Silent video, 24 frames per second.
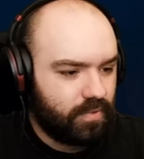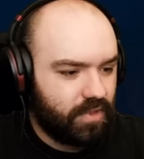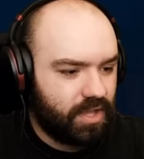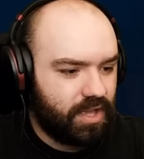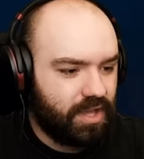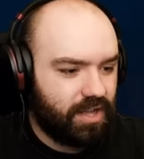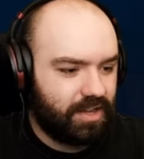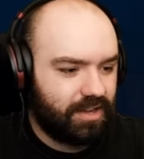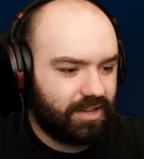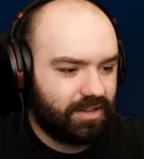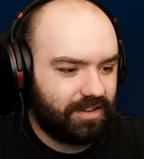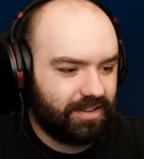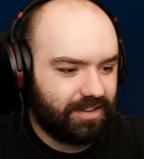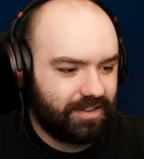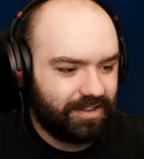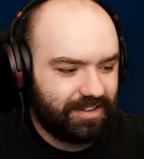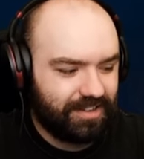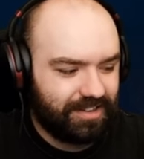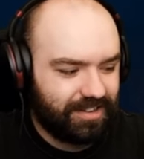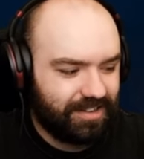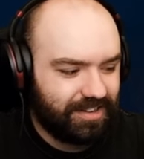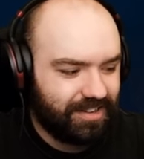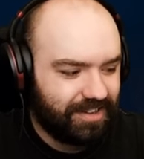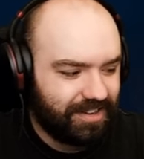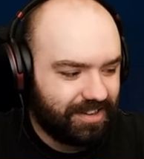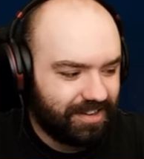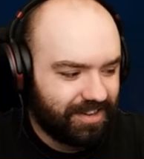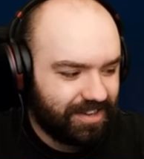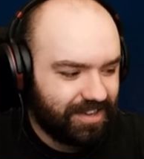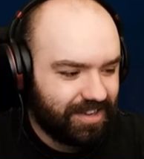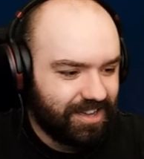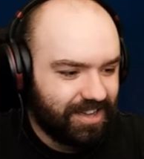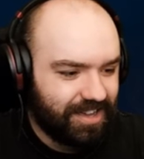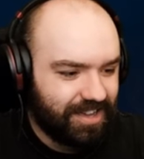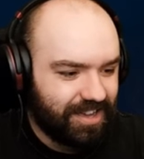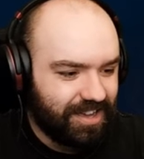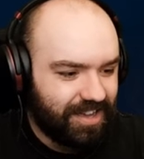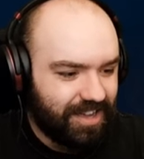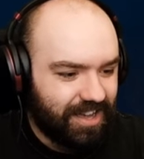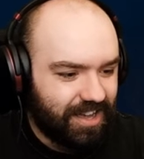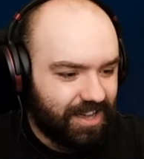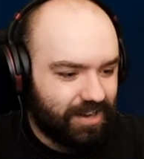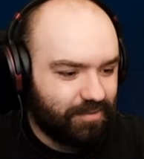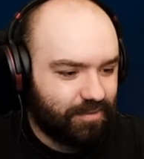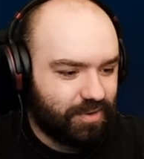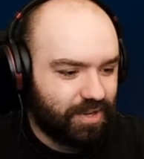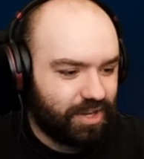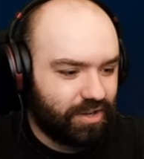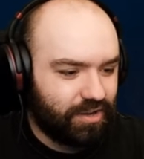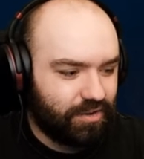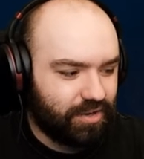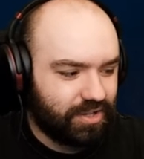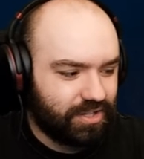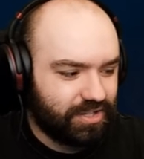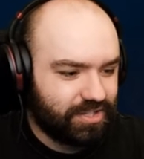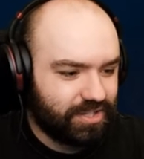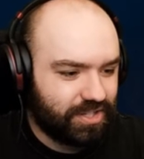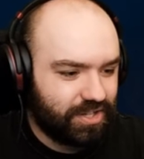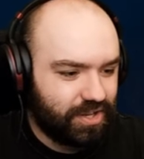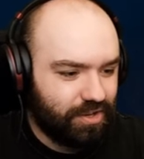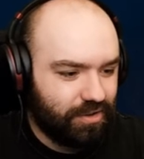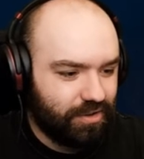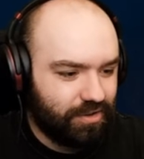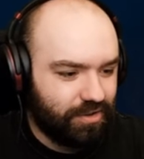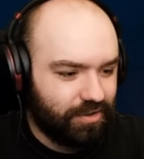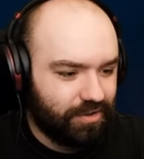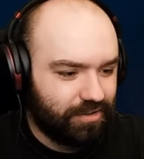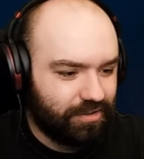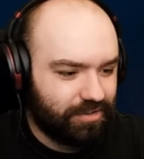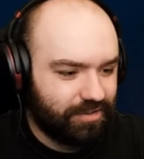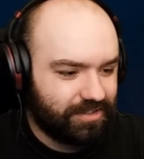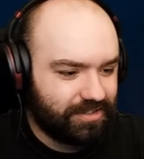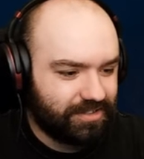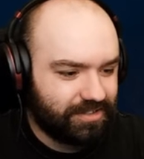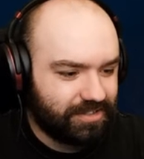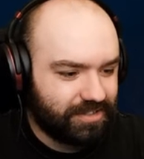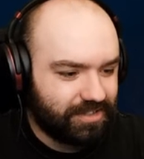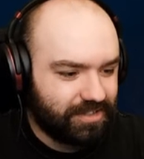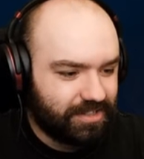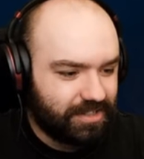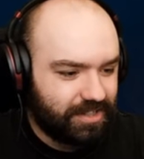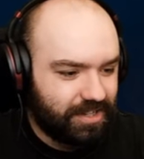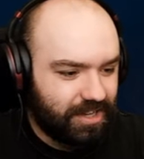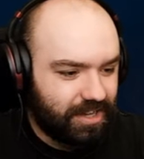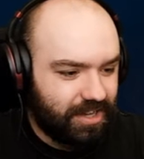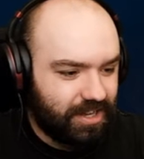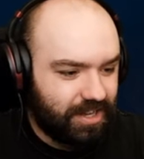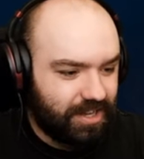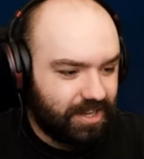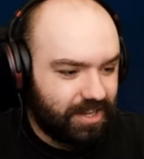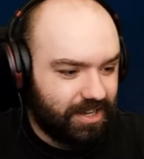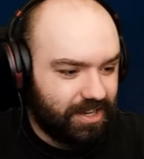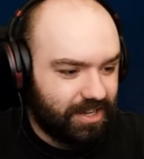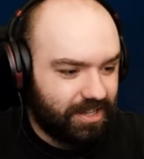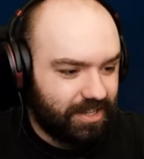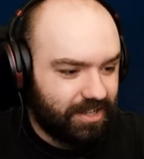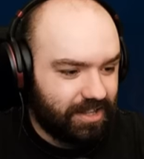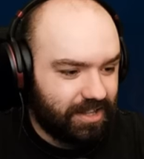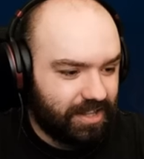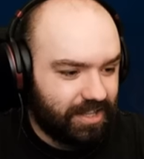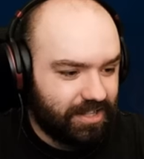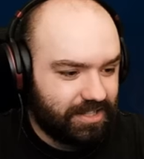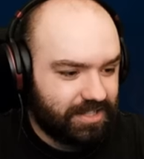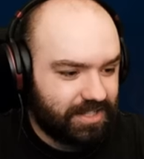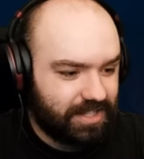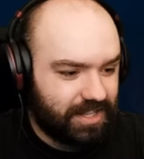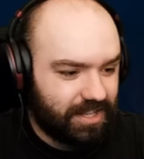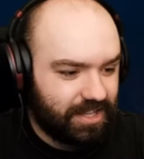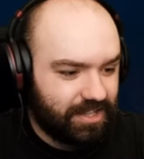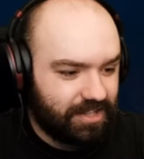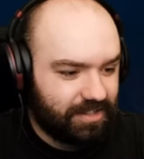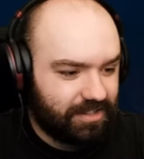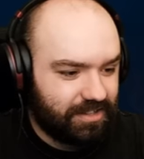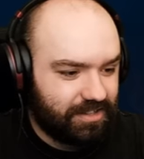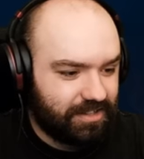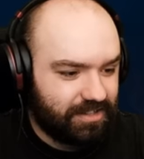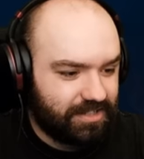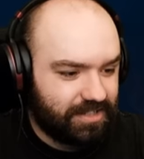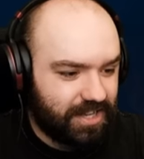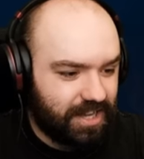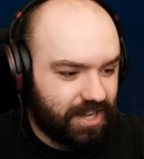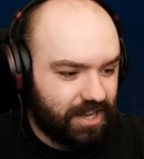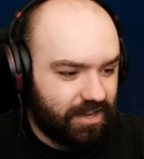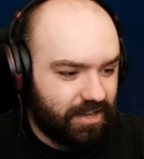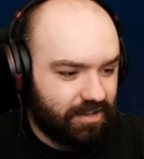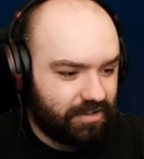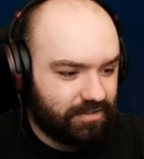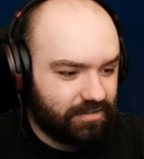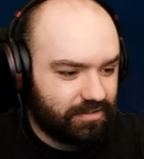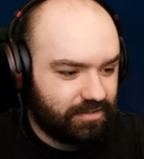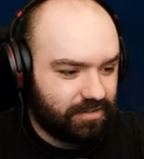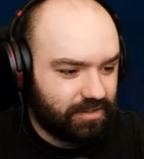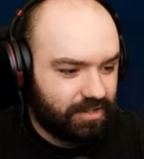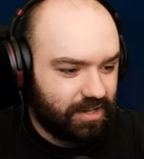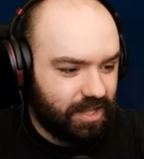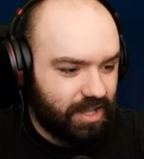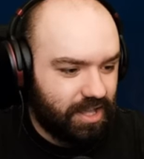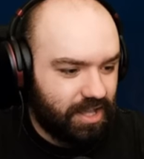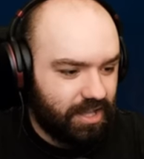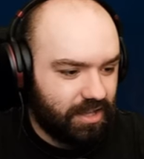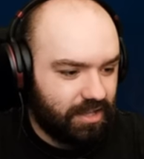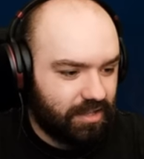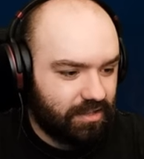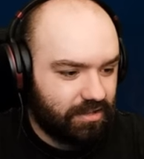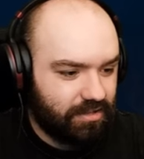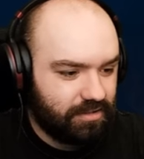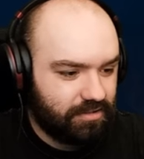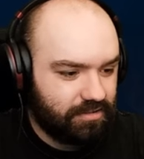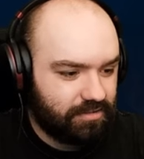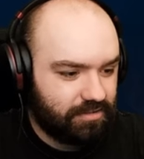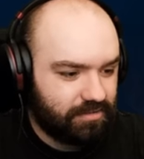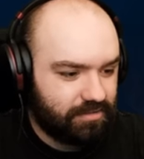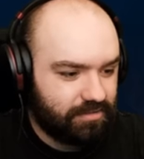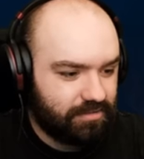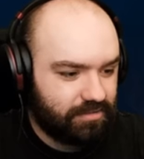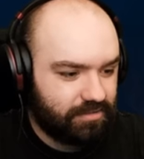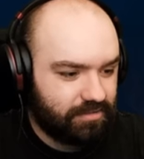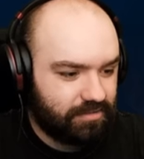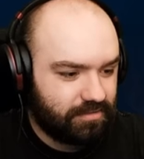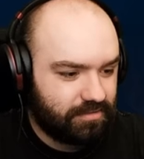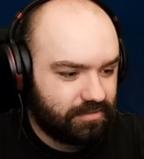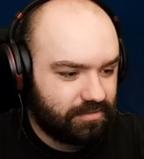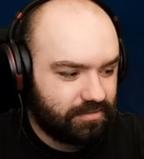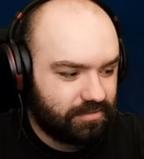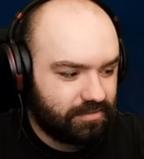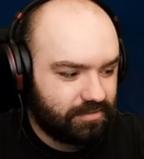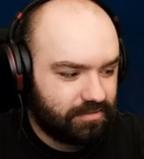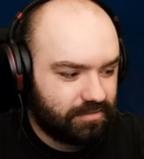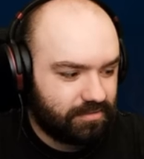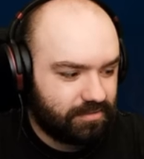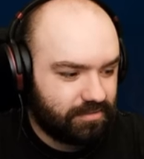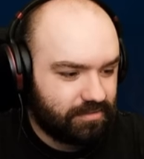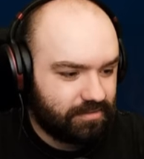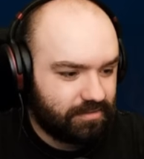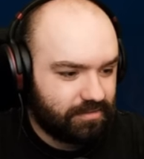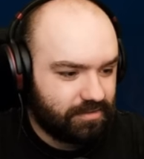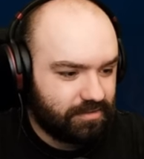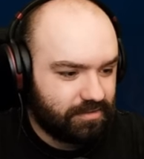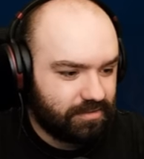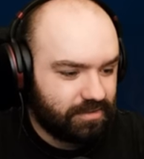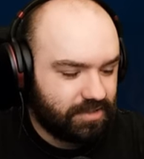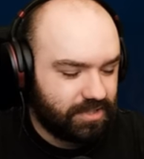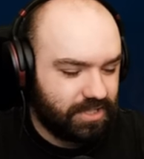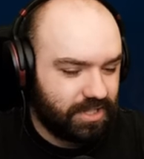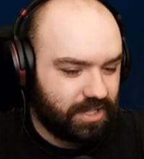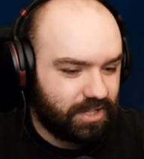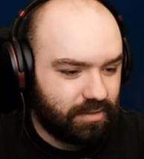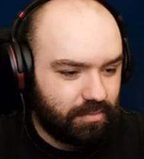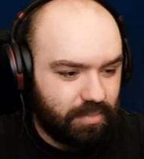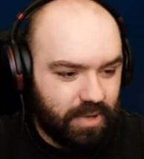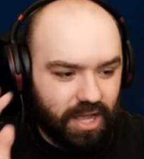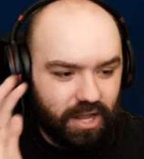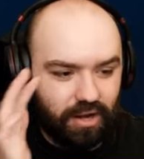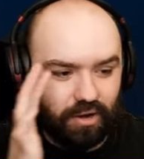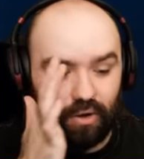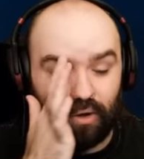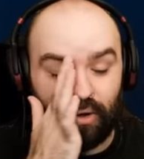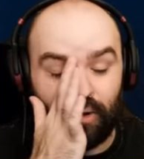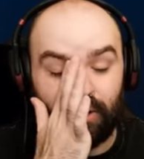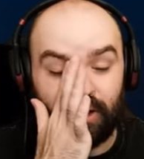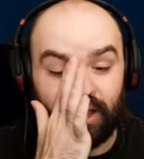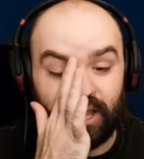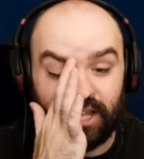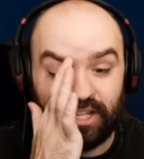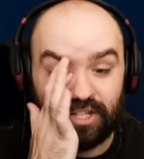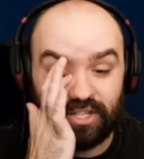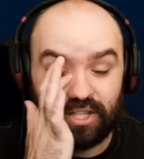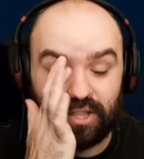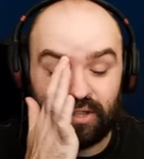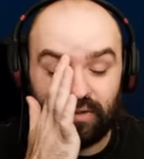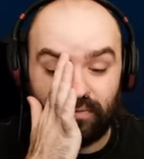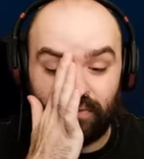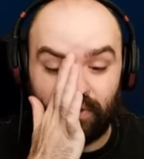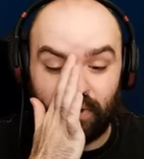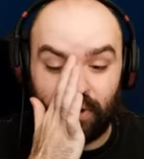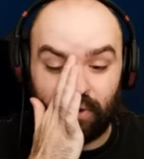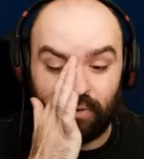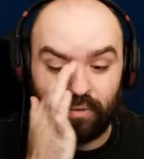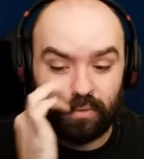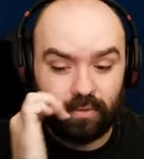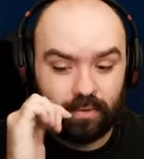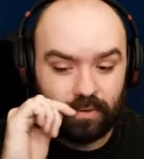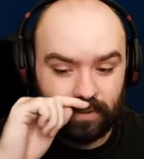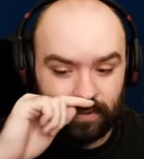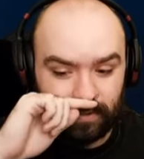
and we're going to go. Uh, let's get down here. Down the manhole, into the vault.